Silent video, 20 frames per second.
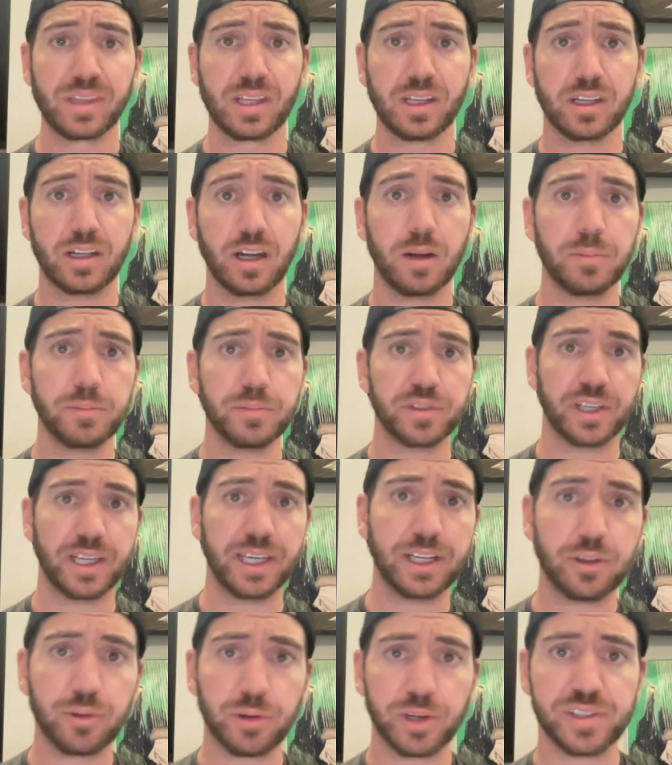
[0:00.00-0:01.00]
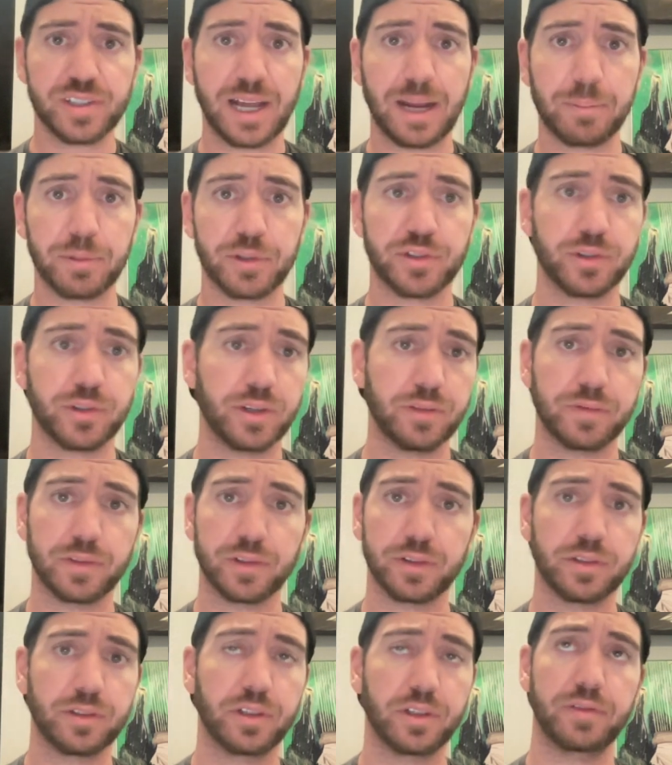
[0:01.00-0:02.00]
comes increased opportunity
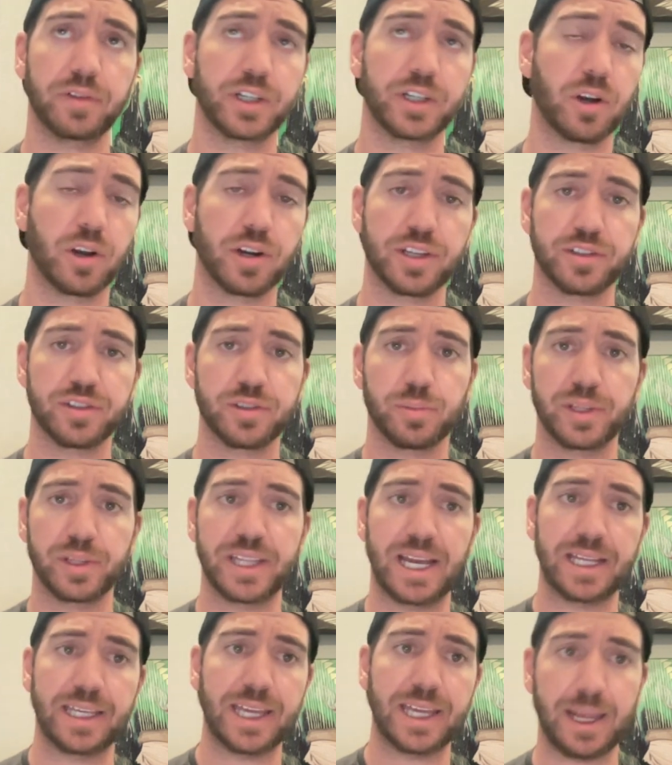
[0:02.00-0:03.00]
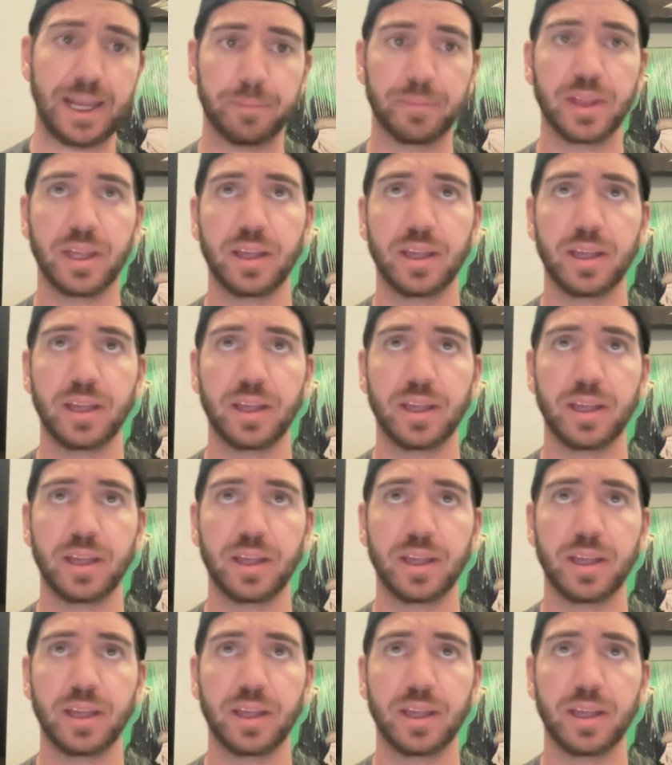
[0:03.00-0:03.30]
for the Cleveland Guardians to win that game.